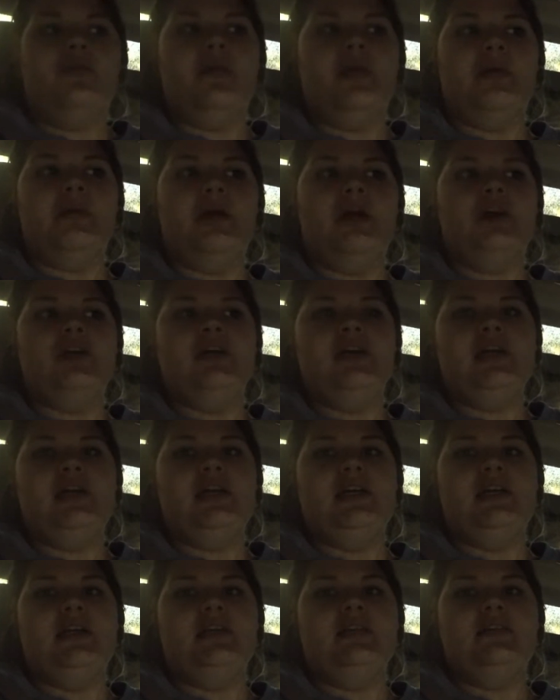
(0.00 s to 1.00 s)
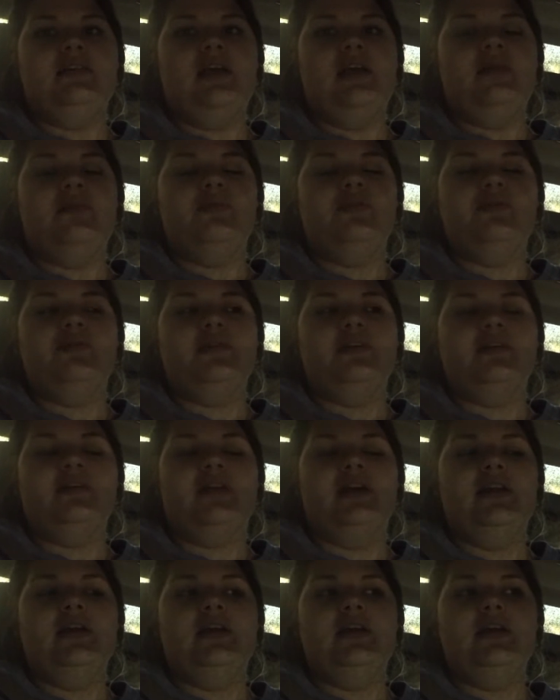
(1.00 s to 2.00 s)
to make margaritas, and I'm super
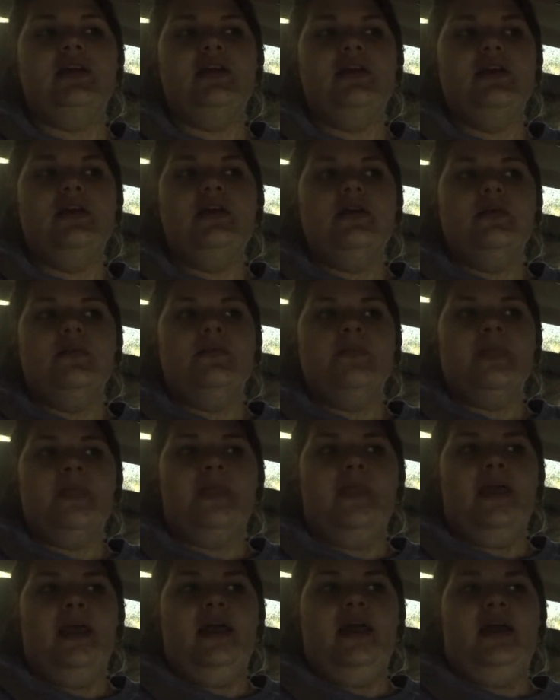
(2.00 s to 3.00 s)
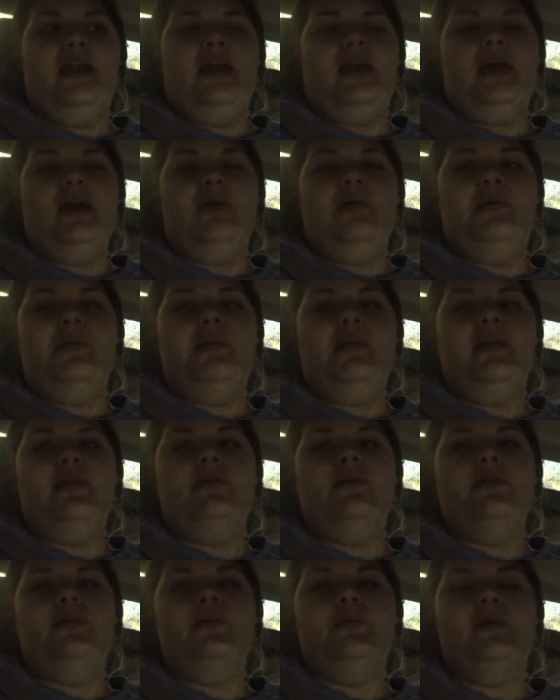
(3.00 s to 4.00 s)
excited. And I kinda wanna play
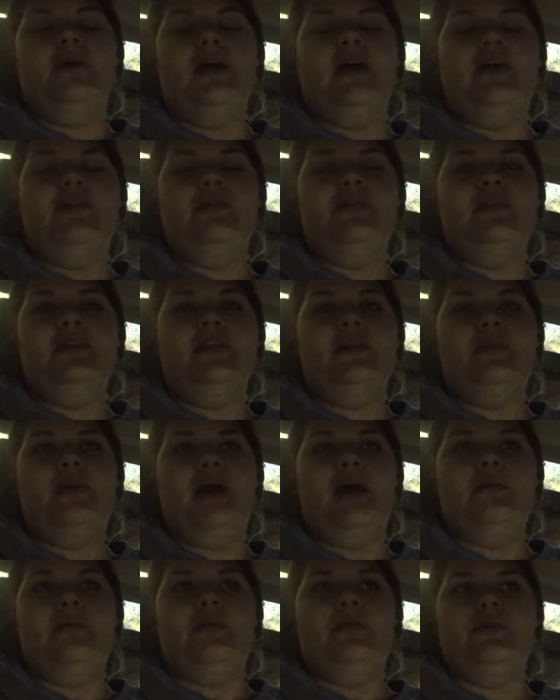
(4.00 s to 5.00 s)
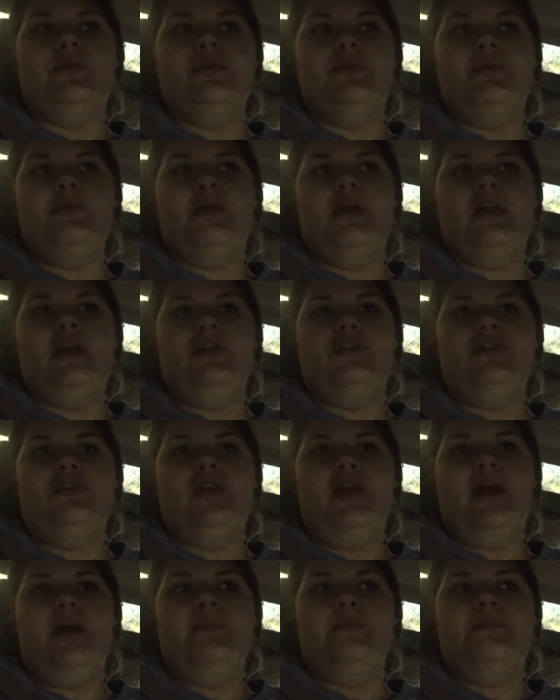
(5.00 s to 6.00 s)
Clue, but everyone's in a bad mood, so we might not do
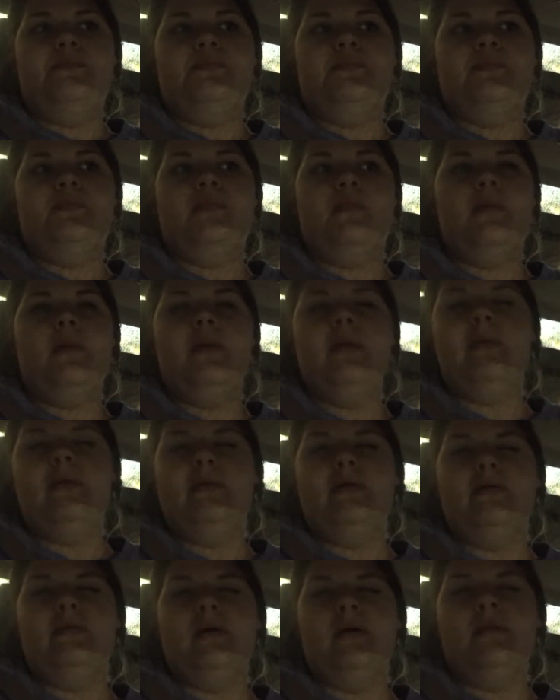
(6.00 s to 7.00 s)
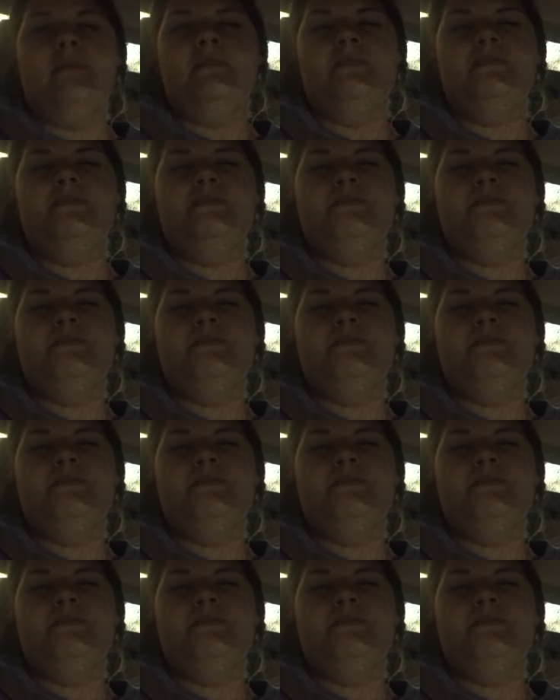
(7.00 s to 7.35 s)
that. Maybe I'll play with Mom.